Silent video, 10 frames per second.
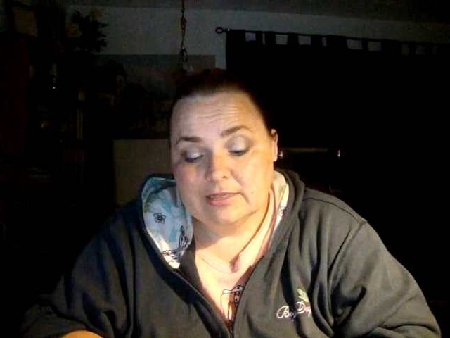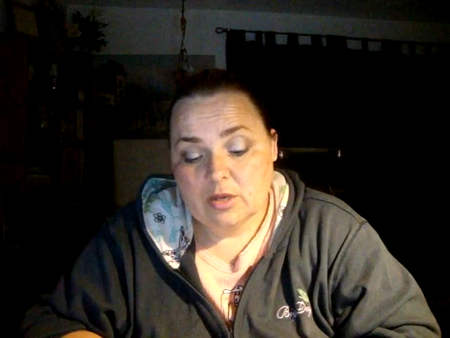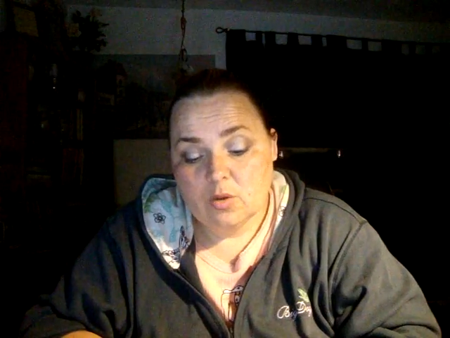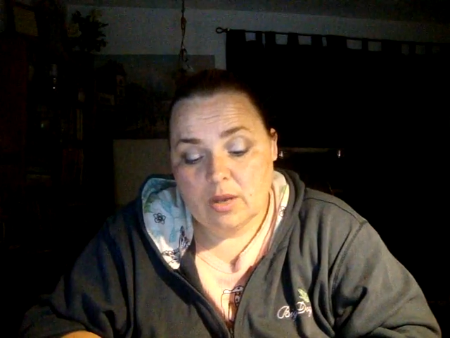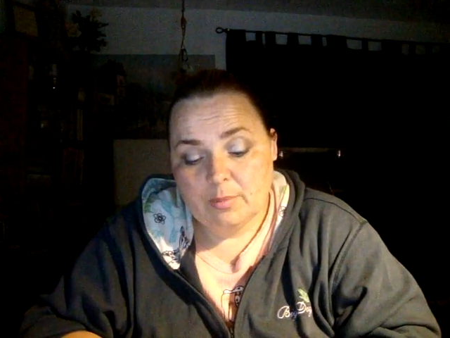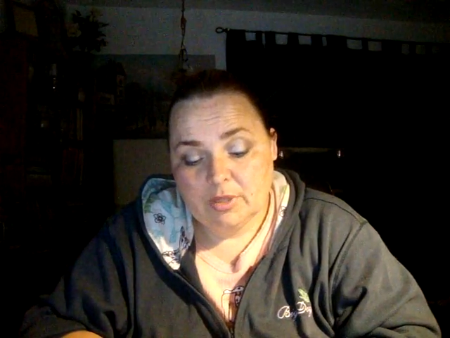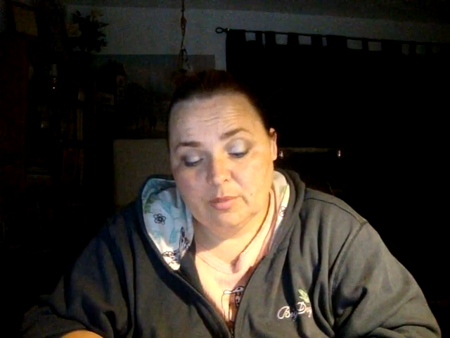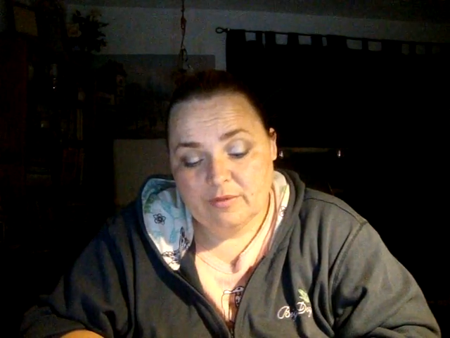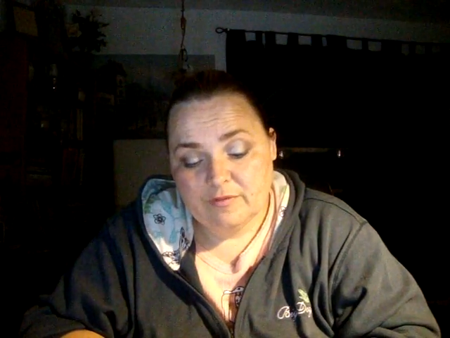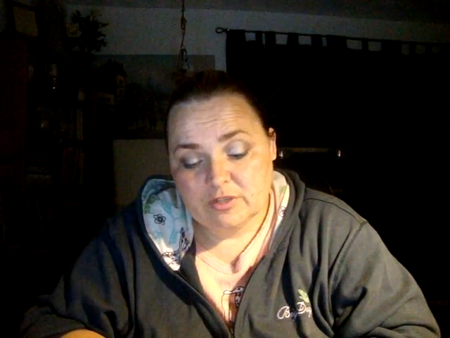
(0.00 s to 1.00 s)
So I'm a
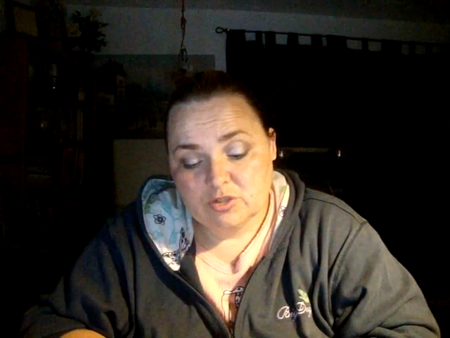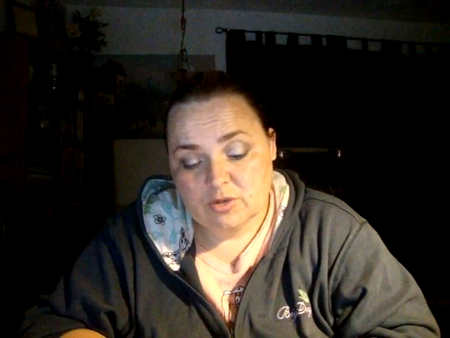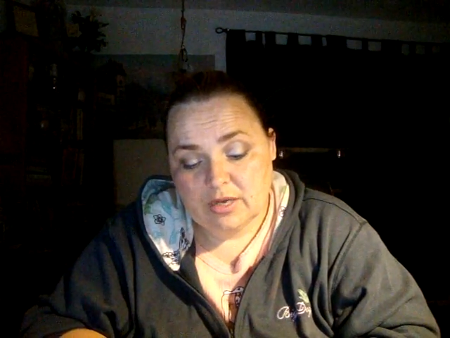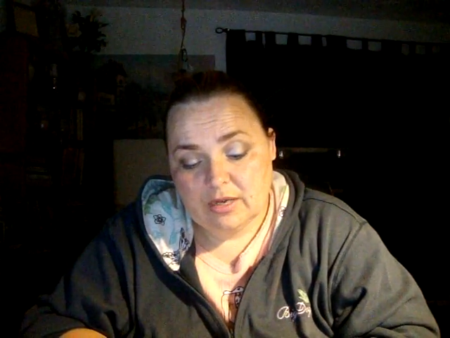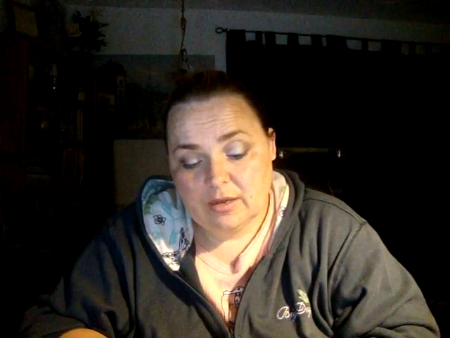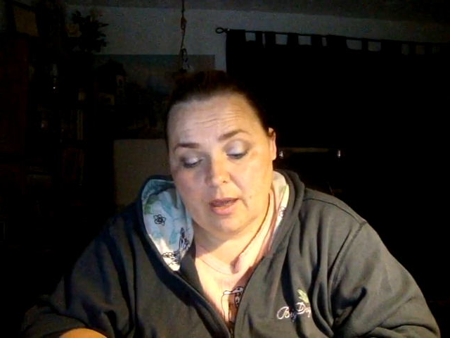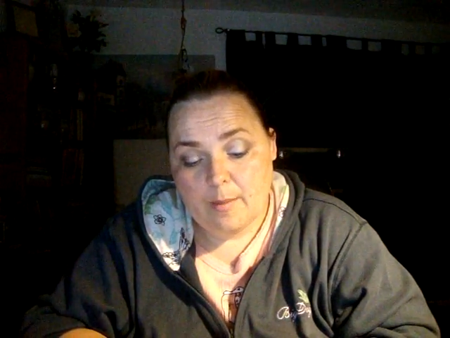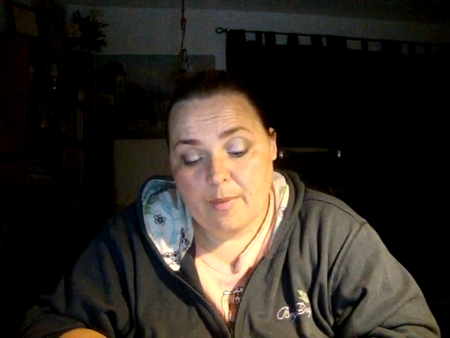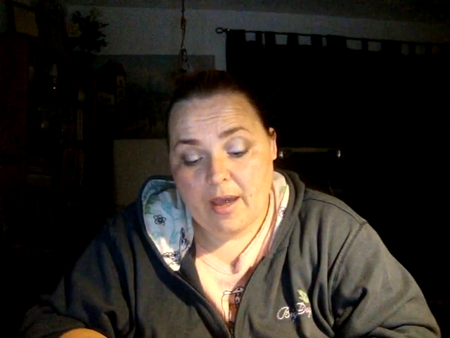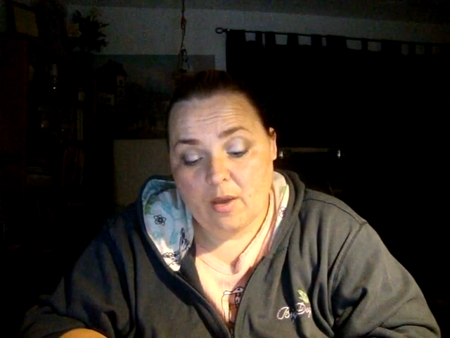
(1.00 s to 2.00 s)
little bit frustrated
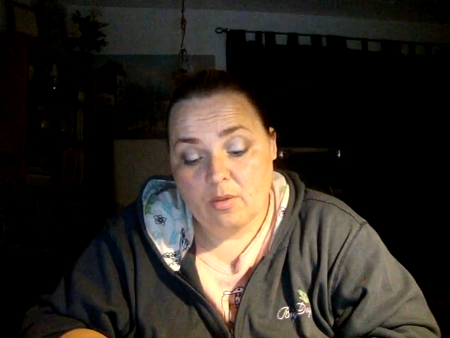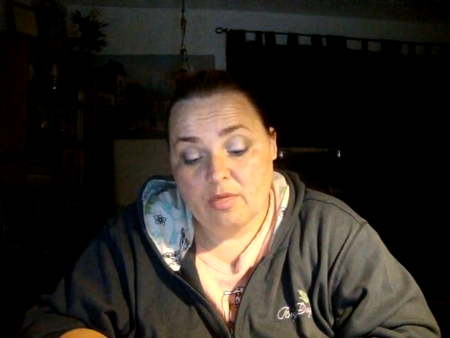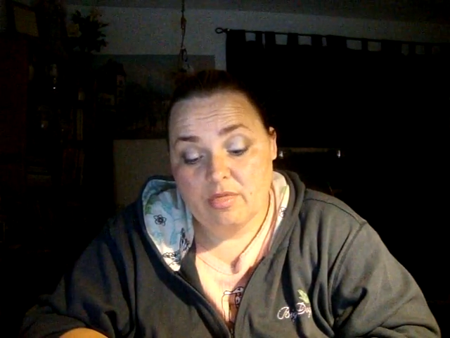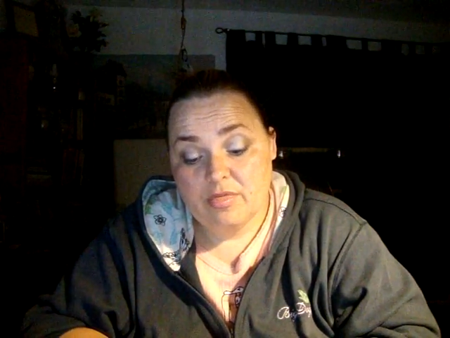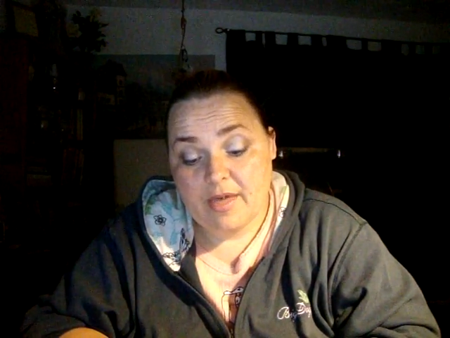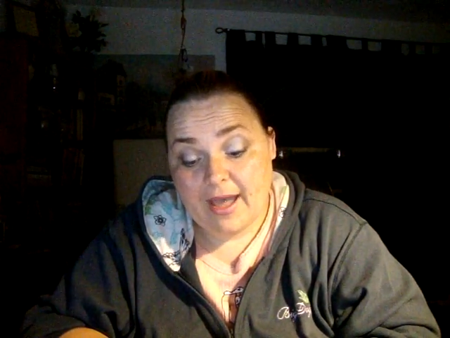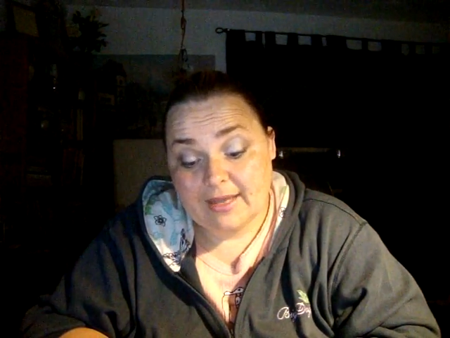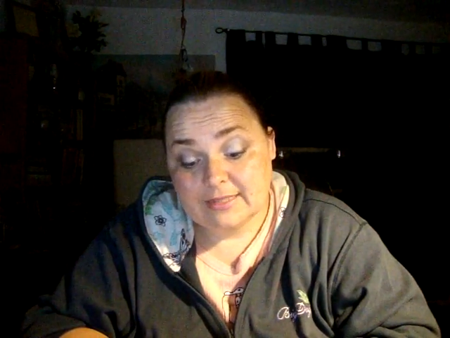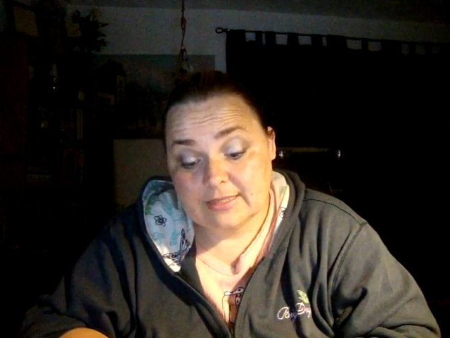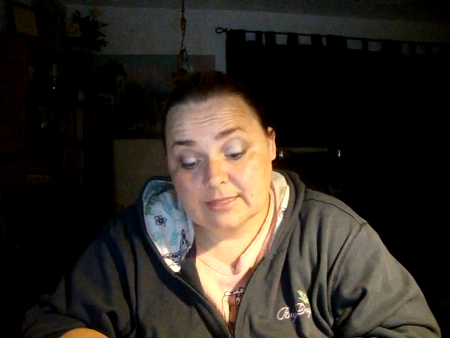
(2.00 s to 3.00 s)
about
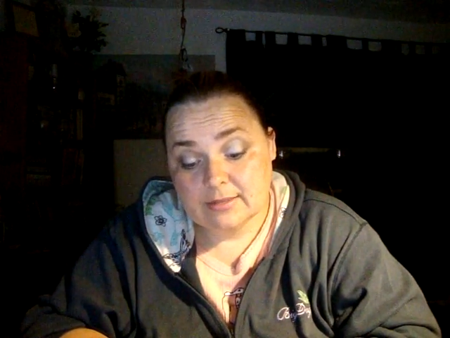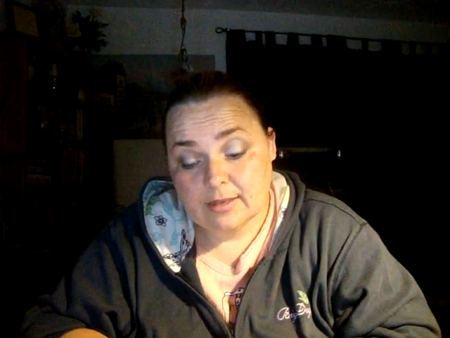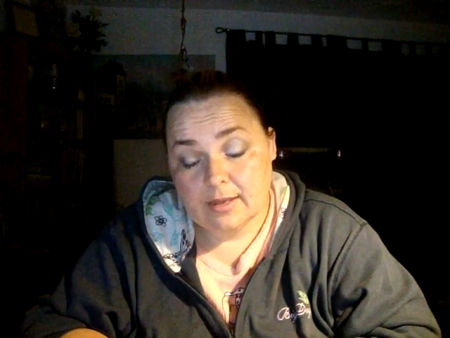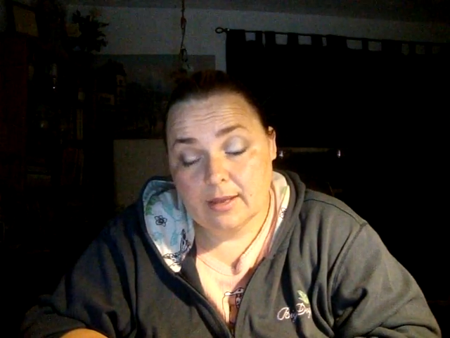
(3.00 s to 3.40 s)
that.